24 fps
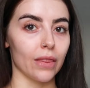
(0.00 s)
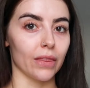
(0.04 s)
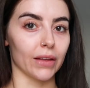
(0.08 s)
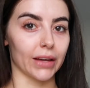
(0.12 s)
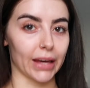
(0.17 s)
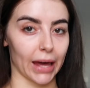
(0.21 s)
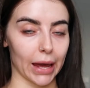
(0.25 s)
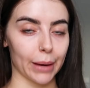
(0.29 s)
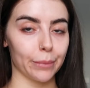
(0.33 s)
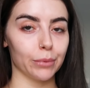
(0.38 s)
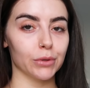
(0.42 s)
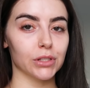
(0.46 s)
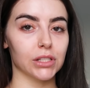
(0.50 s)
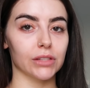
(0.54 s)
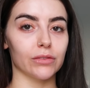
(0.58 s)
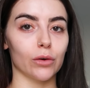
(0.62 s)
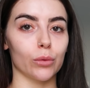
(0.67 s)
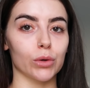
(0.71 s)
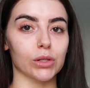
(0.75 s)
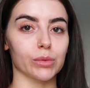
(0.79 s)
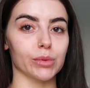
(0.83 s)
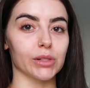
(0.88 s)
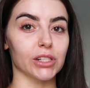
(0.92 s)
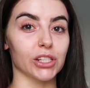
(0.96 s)
the cables
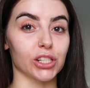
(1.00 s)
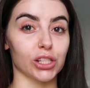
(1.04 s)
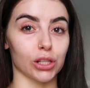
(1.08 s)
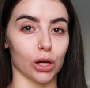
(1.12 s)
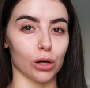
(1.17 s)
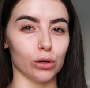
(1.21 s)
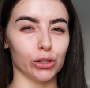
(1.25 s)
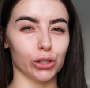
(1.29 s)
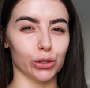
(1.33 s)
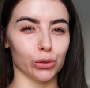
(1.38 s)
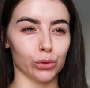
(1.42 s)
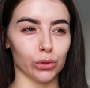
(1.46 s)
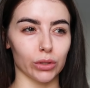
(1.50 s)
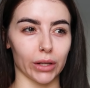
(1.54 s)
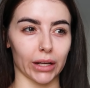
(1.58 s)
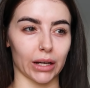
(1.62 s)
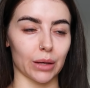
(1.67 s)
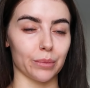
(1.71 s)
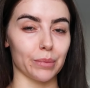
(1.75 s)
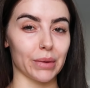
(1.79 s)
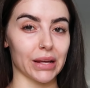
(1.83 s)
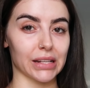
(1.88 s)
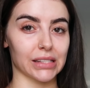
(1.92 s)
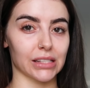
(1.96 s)
have always been so short,
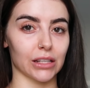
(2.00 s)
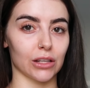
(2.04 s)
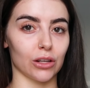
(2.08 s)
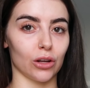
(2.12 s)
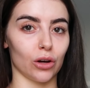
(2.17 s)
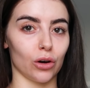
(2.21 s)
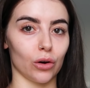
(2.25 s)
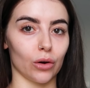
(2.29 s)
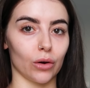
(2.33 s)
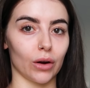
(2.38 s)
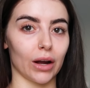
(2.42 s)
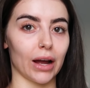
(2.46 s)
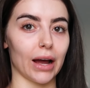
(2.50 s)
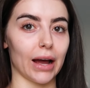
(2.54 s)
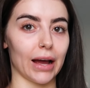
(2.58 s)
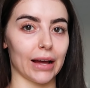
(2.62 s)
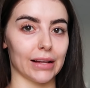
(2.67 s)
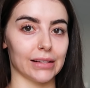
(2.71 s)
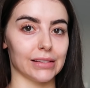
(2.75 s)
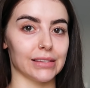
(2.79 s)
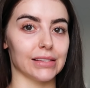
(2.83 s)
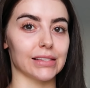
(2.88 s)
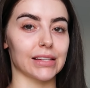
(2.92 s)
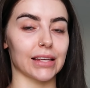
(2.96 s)
like a meter long,
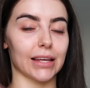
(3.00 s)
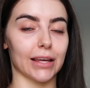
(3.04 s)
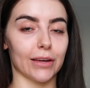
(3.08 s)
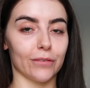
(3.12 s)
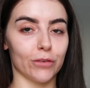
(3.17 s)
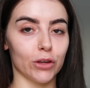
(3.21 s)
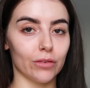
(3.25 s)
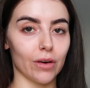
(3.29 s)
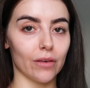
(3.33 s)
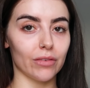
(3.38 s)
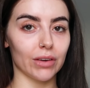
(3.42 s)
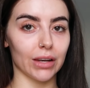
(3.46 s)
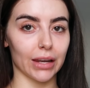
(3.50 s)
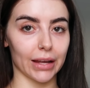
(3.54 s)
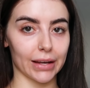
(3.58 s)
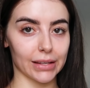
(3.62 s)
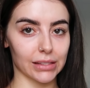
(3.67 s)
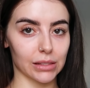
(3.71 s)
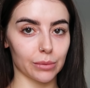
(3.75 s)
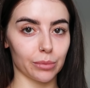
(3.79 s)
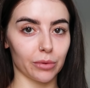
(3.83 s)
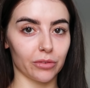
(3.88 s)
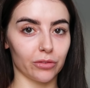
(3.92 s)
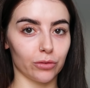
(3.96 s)
and if you've ever
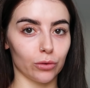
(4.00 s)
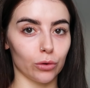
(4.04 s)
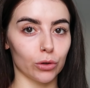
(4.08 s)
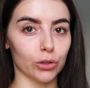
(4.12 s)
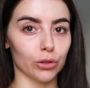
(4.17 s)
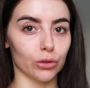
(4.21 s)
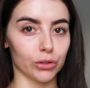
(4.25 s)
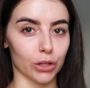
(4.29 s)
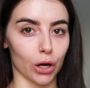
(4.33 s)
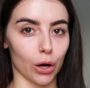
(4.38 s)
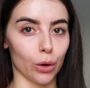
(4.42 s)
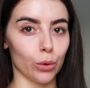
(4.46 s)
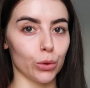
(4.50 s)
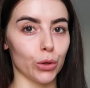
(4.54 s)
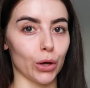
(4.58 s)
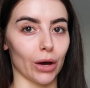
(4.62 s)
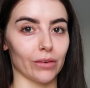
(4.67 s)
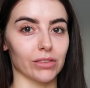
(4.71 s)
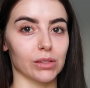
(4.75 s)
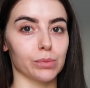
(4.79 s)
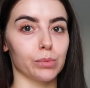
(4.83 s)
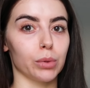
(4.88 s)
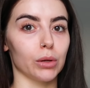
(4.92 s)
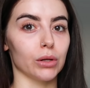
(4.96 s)
lasered before, you'll know that
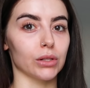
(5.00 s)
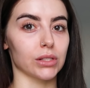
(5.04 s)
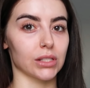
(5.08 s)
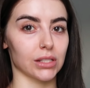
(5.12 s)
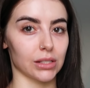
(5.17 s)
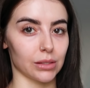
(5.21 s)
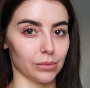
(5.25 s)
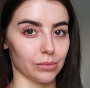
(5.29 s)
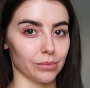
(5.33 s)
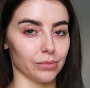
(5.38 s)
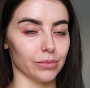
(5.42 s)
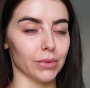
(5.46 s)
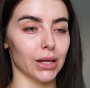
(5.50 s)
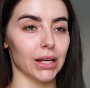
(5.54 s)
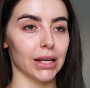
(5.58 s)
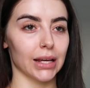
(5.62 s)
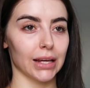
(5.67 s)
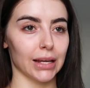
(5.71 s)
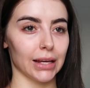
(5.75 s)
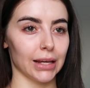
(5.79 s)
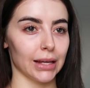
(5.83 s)
you have to pull some